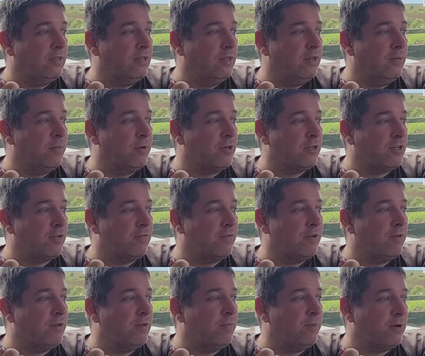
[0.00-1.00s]
The
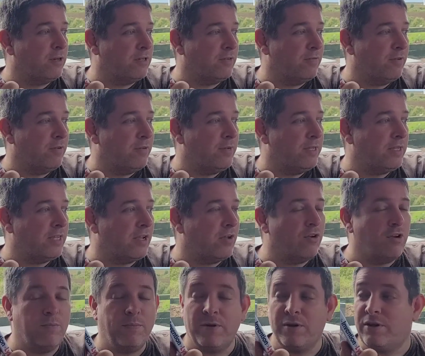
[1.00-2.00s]
birds having a wee sing
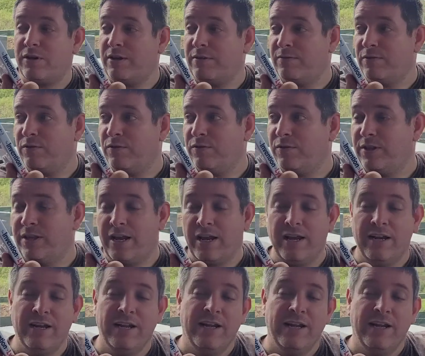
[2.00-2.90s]
on the bird table over